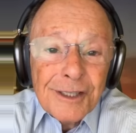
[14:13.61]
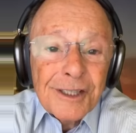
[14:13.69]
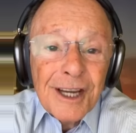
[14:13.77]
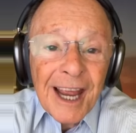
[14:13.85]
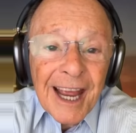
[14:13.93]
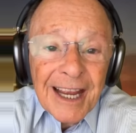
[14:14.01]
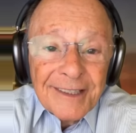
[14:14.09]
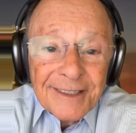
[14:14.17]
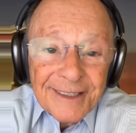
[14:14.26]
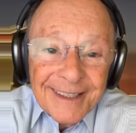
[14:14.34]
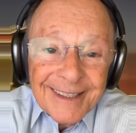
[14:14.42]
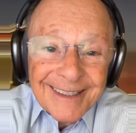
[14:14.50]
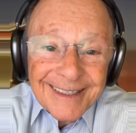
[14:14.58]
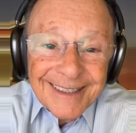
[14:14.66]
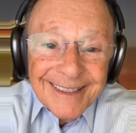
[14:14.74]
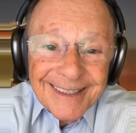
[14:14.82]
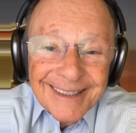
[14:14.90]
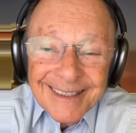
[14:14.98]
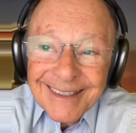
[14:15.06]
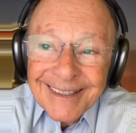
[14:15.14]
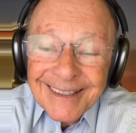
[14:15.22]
does not forget